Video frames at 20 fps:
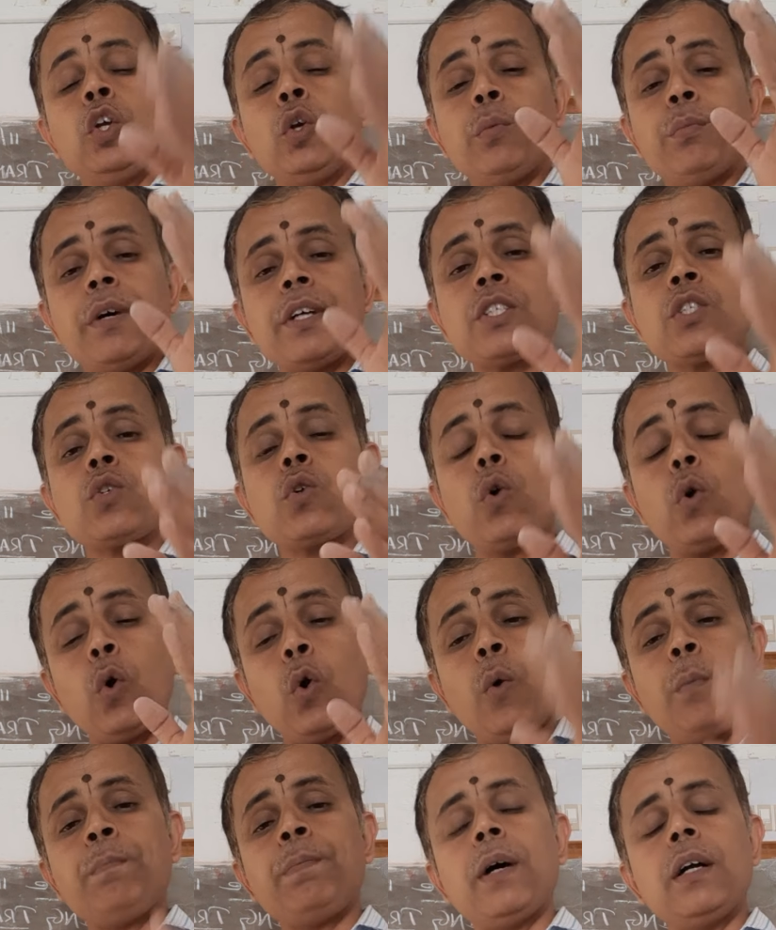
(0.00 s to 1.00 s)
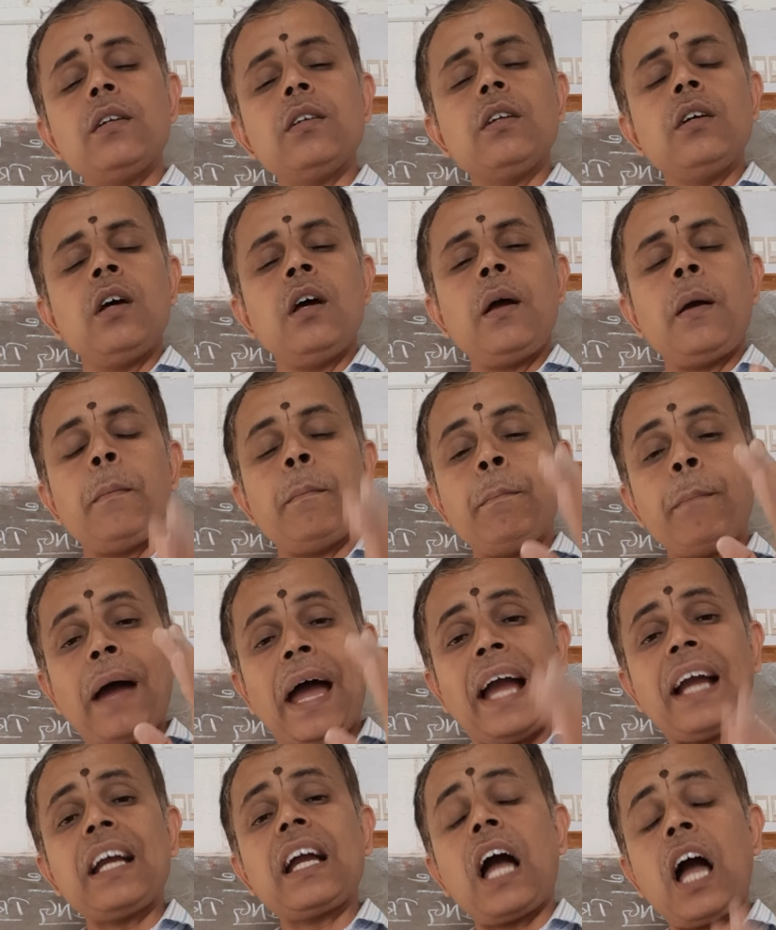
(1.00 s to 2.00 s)
you must open
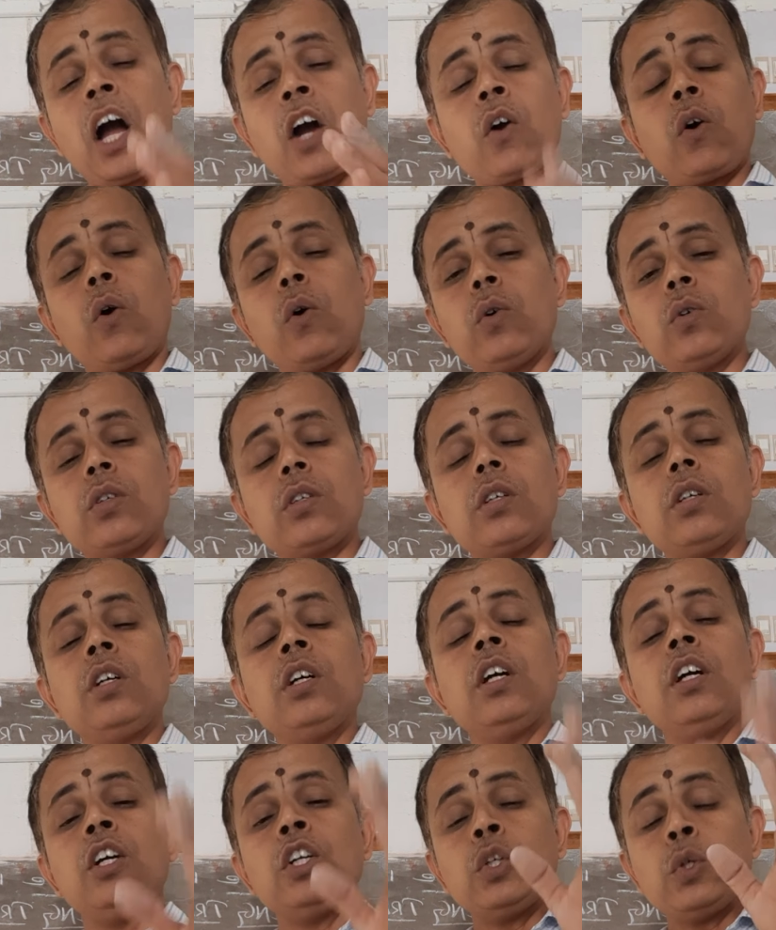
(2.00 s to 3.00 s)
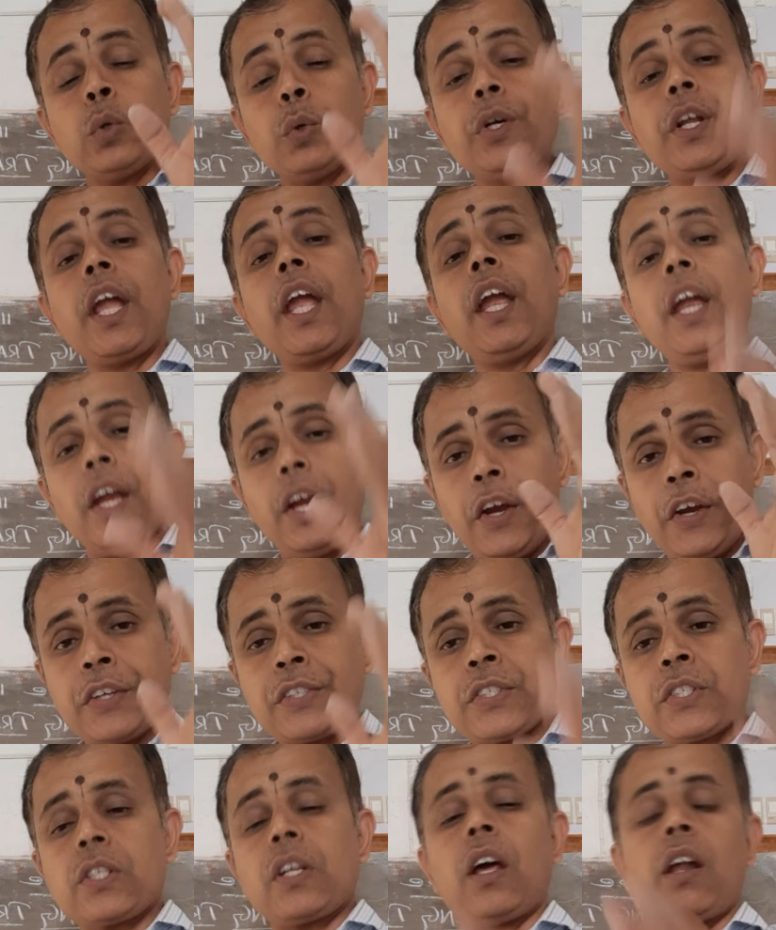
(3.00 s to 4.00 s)
bank account today
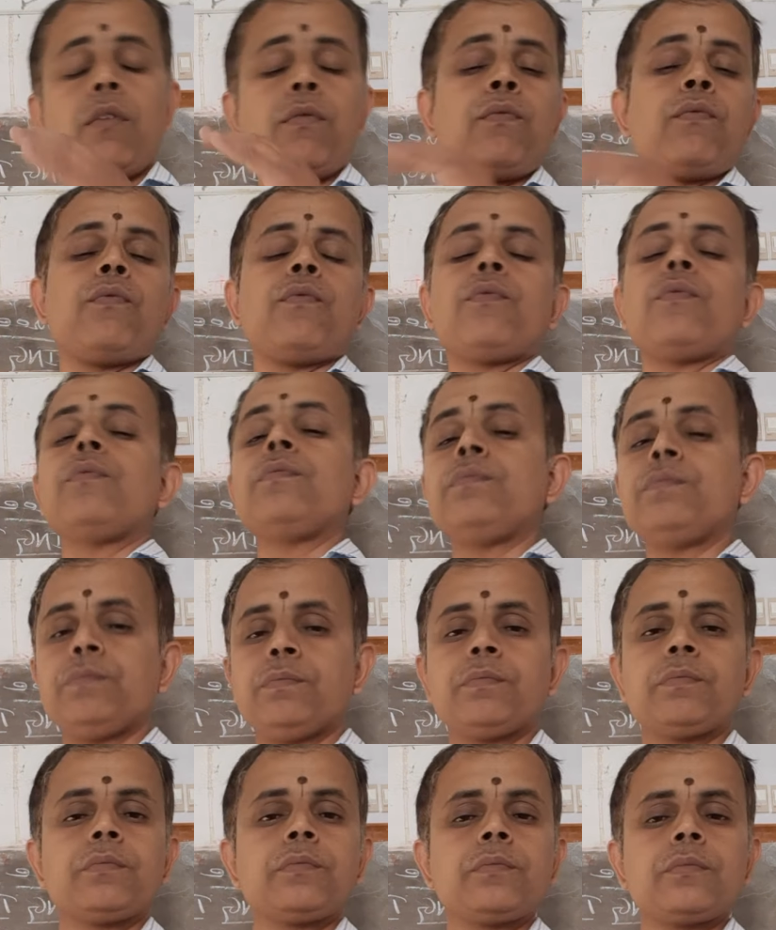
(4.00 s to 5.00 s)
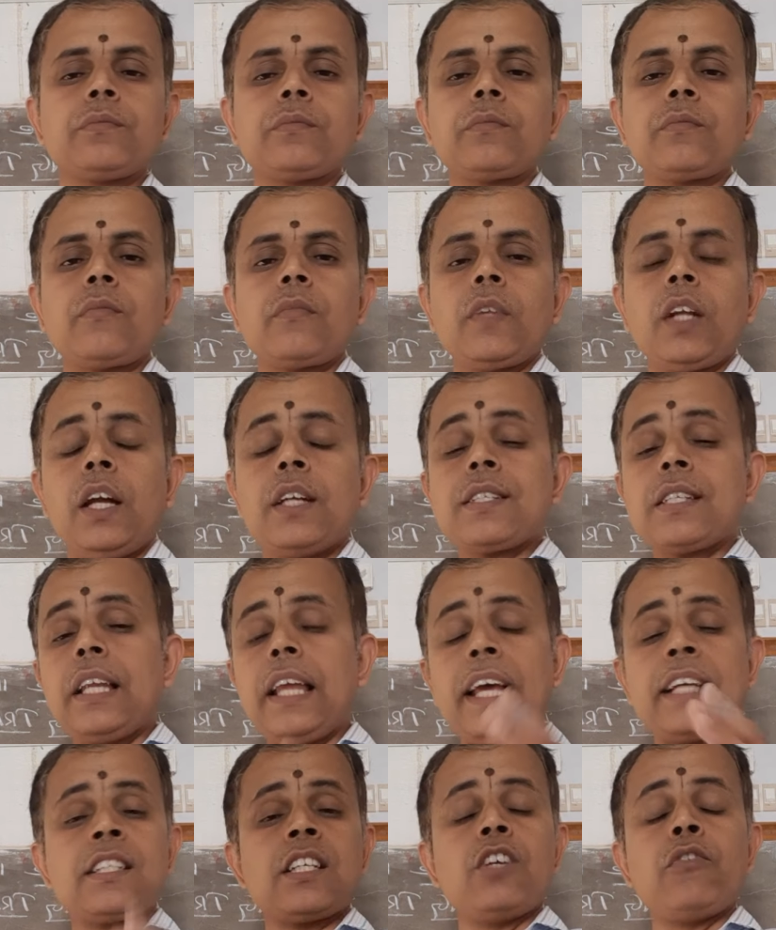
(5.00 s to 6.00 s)
itself. It is an
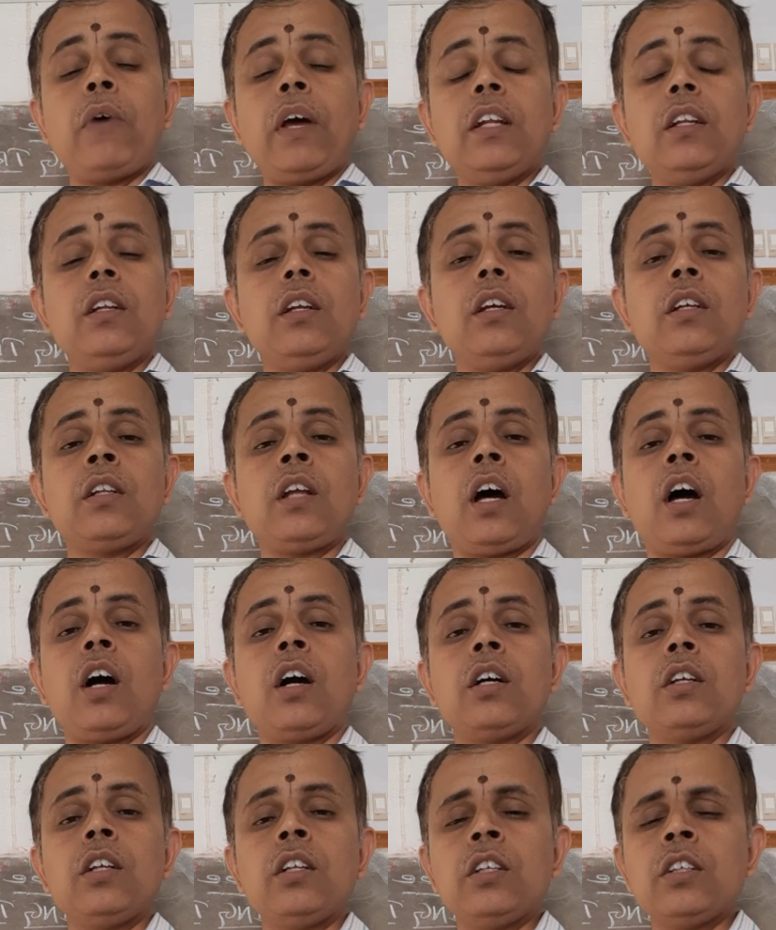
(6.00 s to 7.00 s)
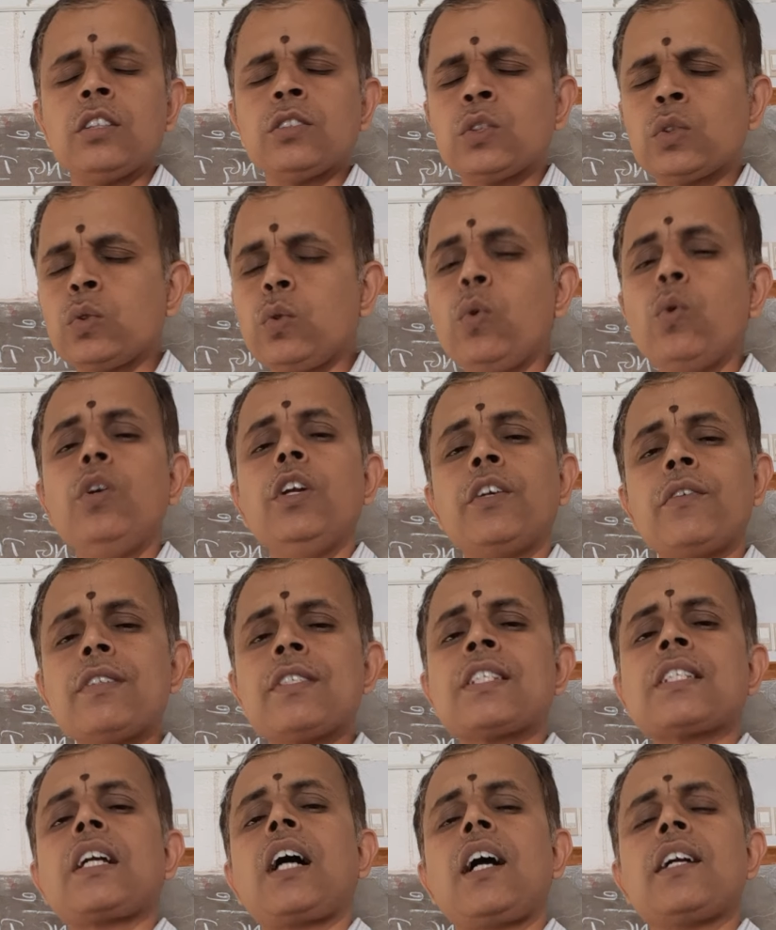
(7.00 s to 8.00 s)
essence. When the school it will
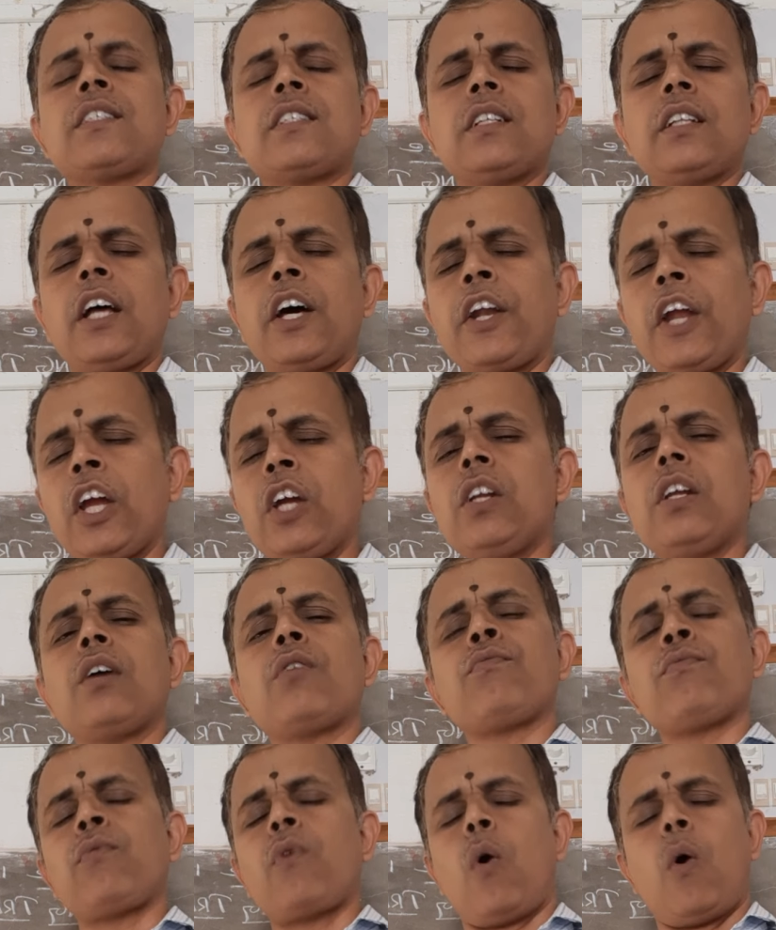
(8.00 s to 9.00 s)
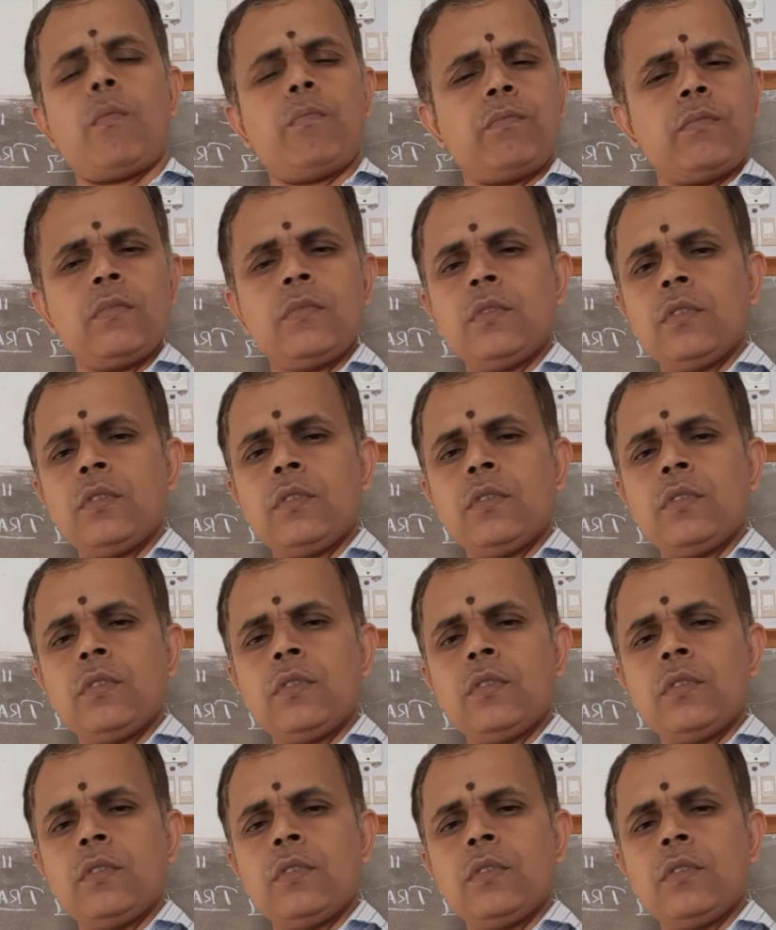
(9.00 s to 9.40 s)
starts in the regular form,